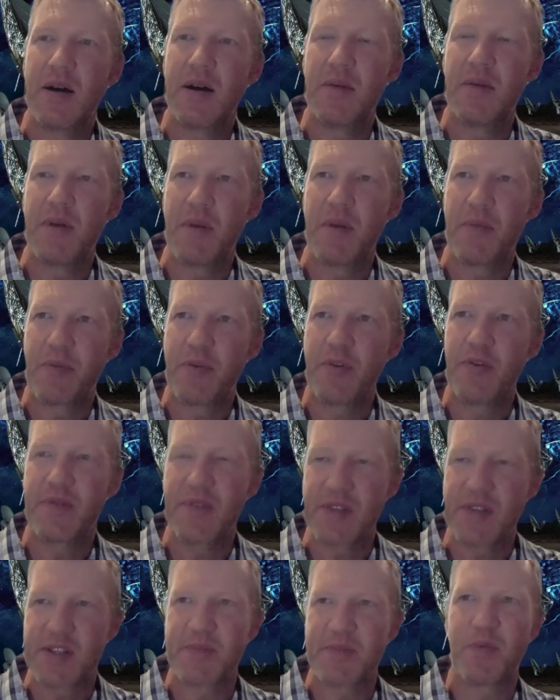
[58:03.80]
approved
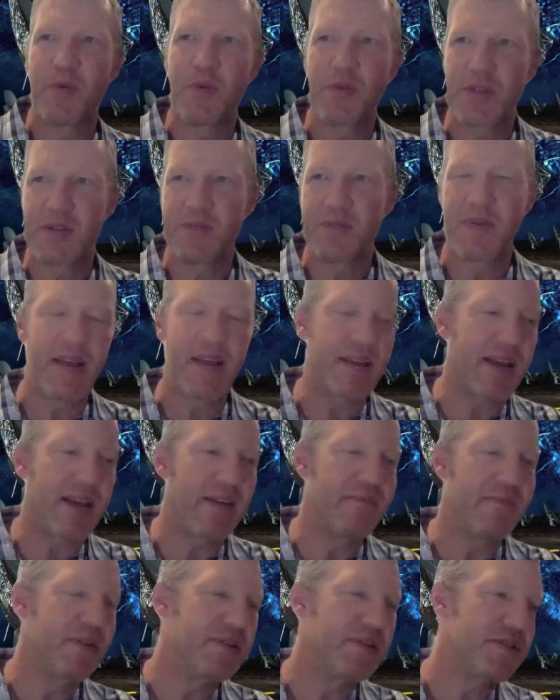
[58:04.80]
and supported by the
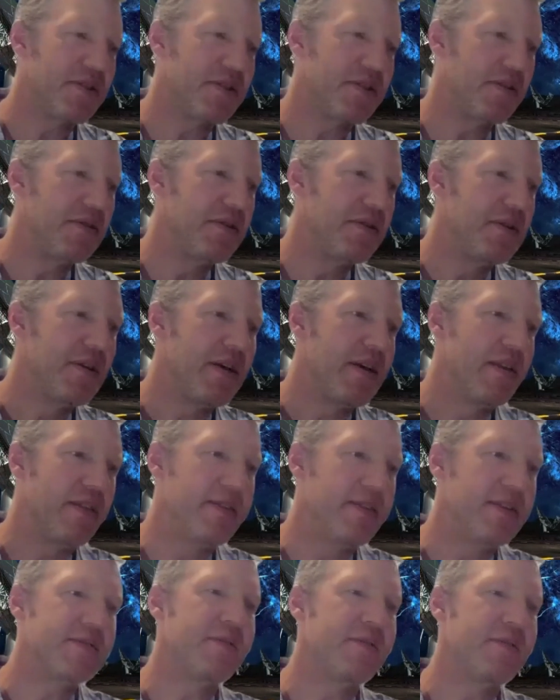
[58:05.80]
government. So
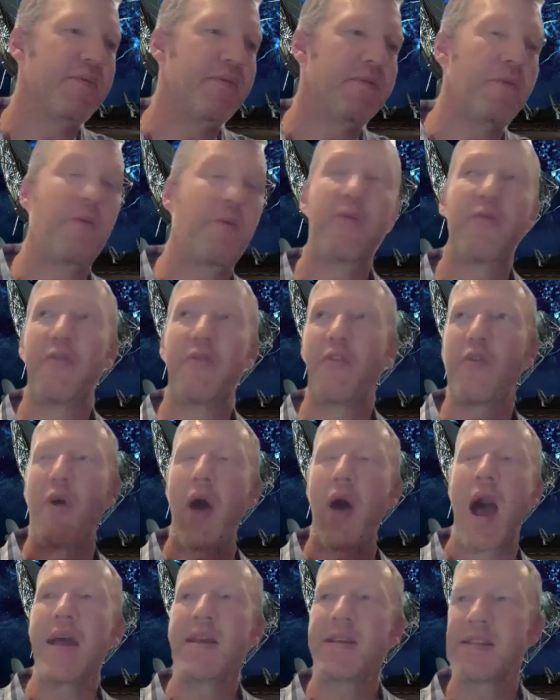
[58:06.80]
there's a
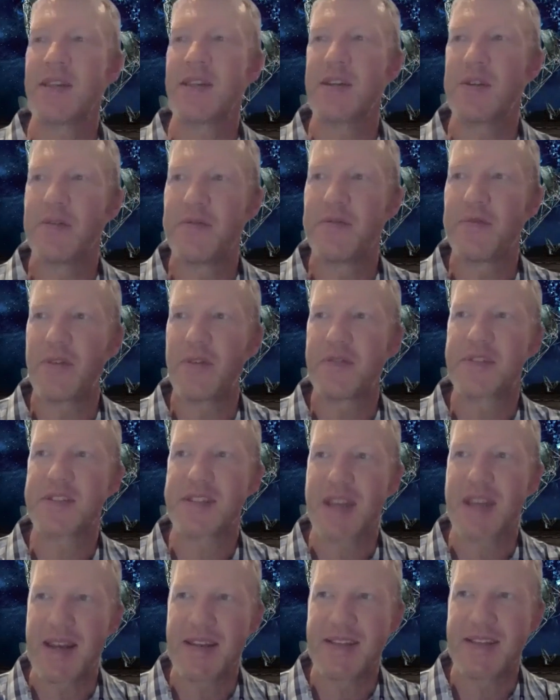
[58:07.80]
variety of
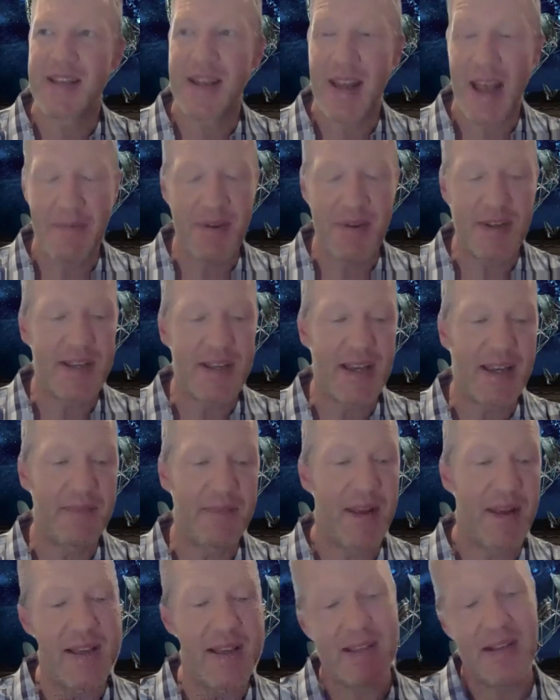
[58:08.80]
studies that have been
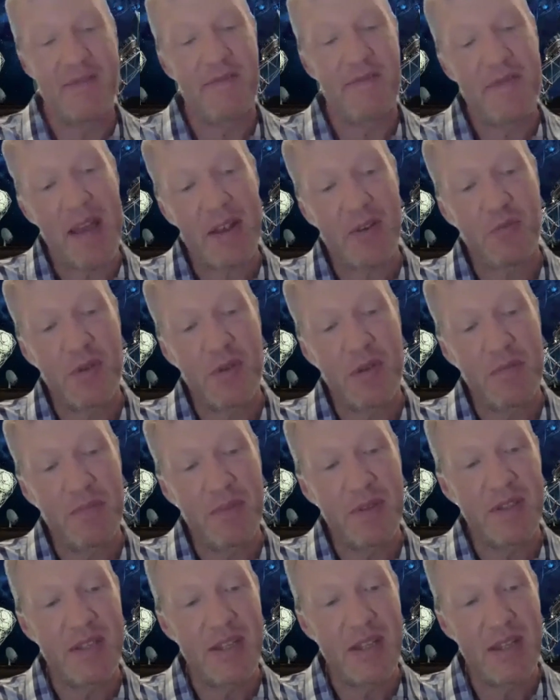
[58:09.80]
taking place. And in fact, we're
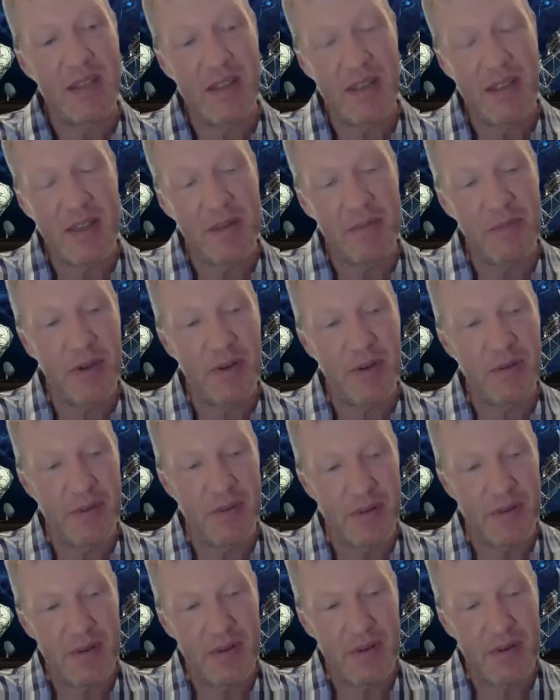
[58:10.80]
busy in the
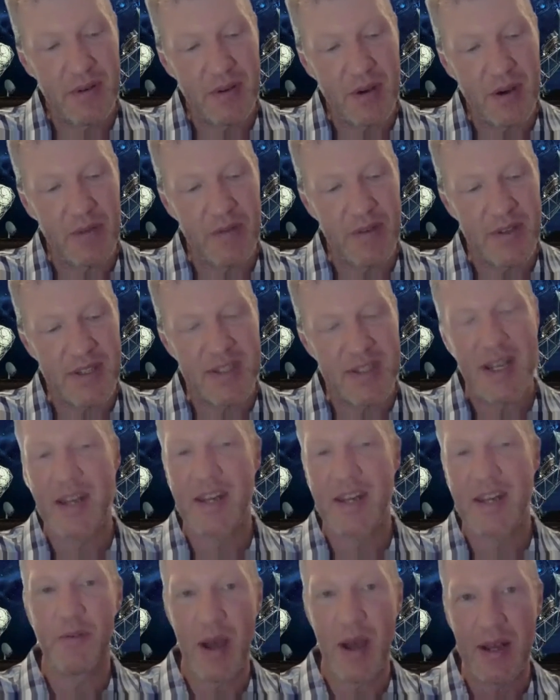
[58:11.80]
middle of a
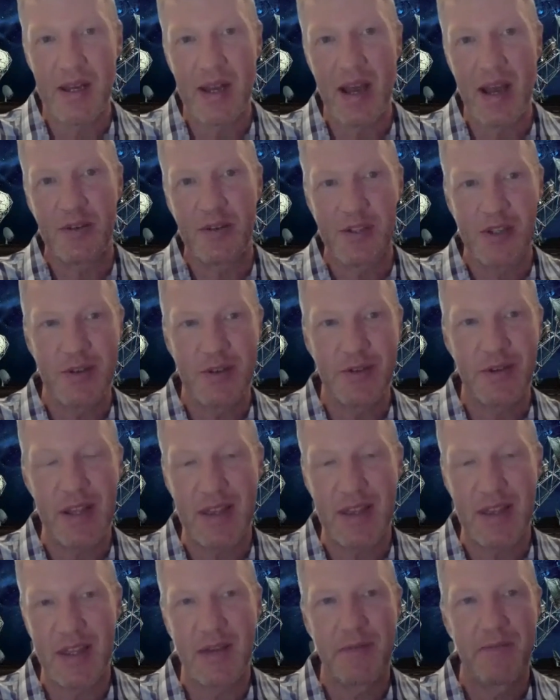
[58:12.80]
study right now to look
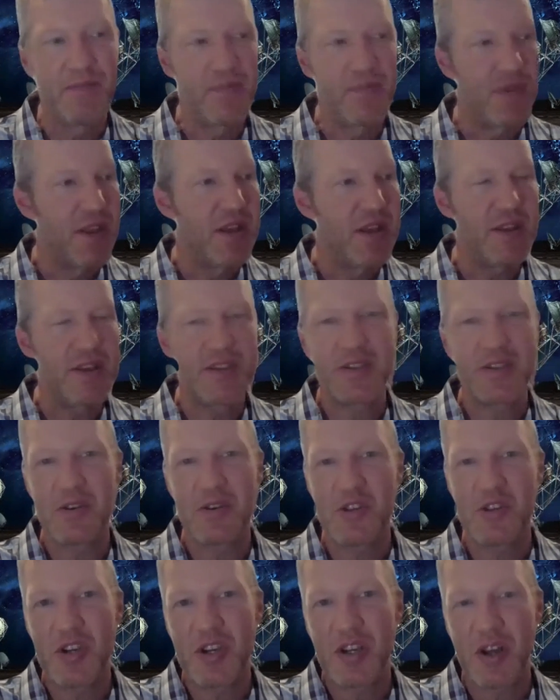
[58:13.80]
at the
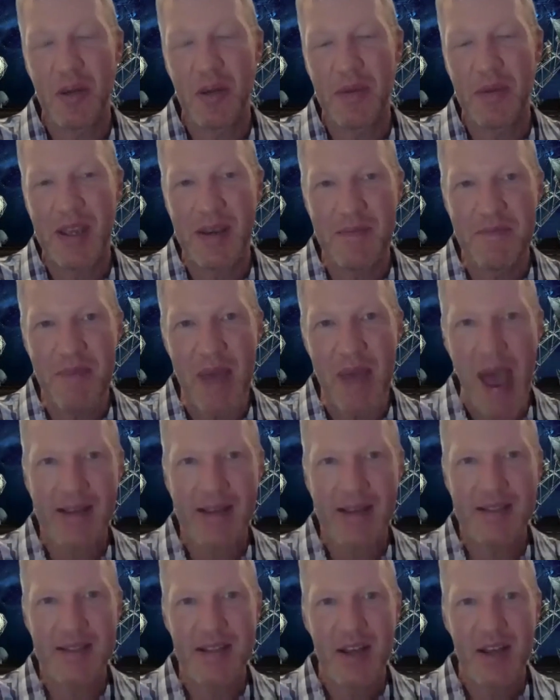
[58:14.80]
socioeconomic
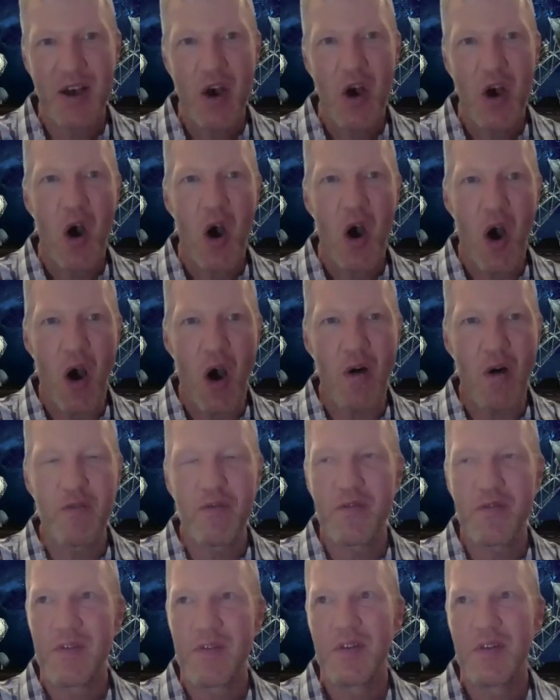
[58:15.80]
impacts
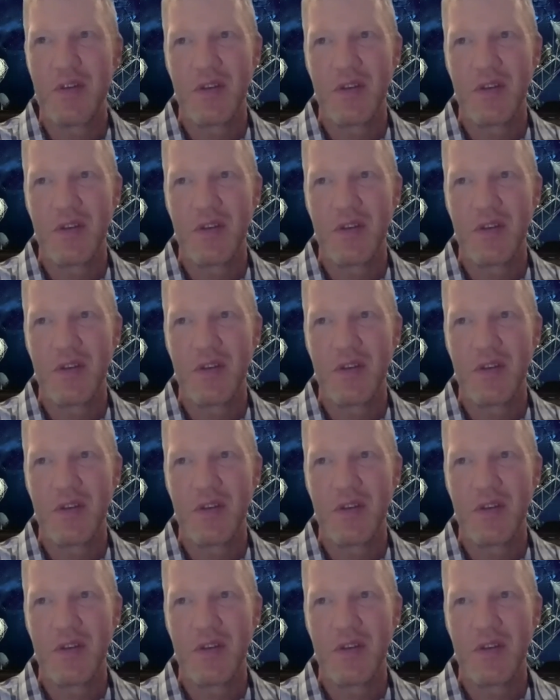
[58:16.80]
of